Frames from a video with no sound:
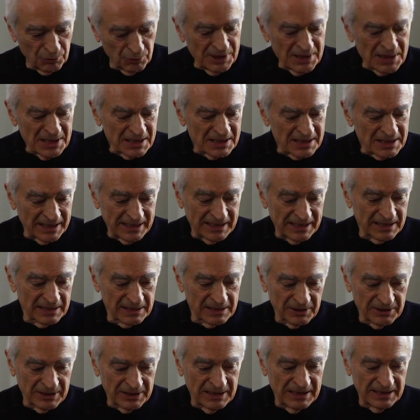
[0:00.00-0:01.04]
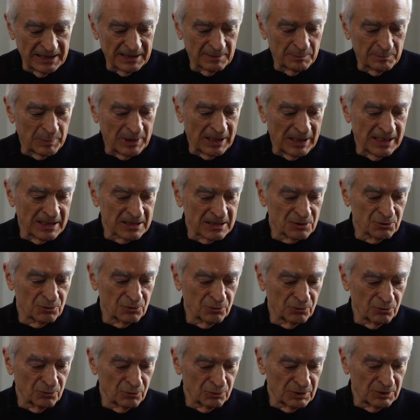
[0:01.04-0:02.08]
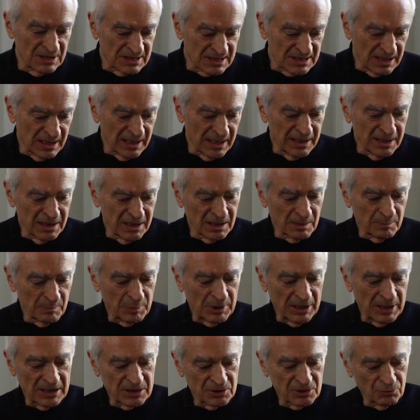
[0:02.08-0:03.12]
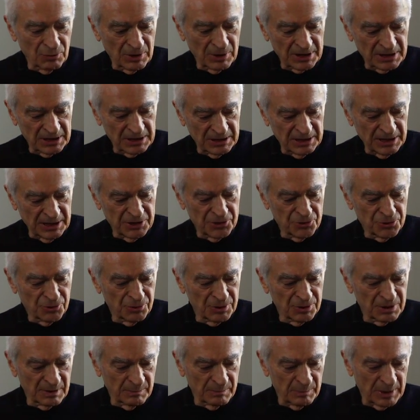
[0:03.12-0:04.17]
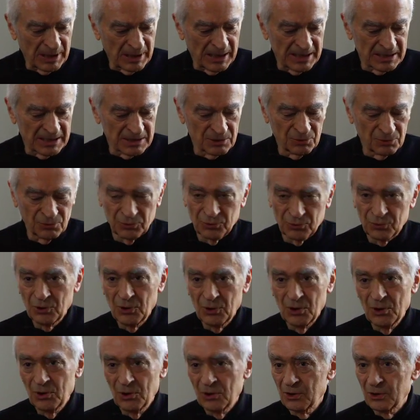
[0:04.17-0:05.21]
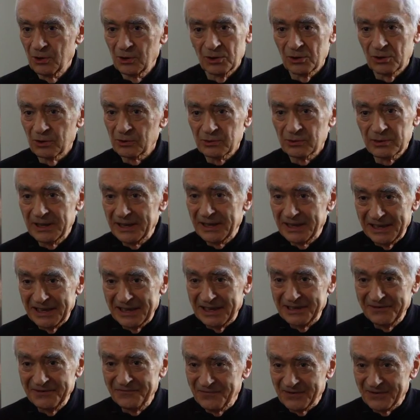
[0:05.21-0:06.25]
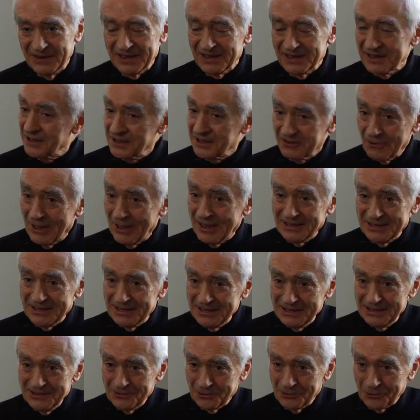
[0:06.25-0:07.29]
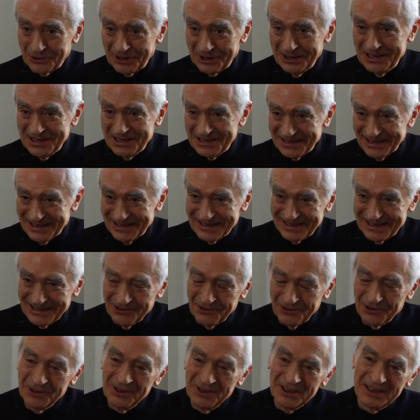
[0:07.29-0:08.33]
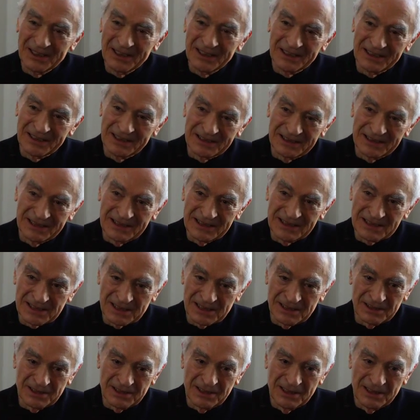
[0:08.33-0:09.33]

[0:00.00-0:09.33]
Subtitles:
to anything, really. It applies to design, it applies to architecture, it applies to any field, writing or anything, you know. It is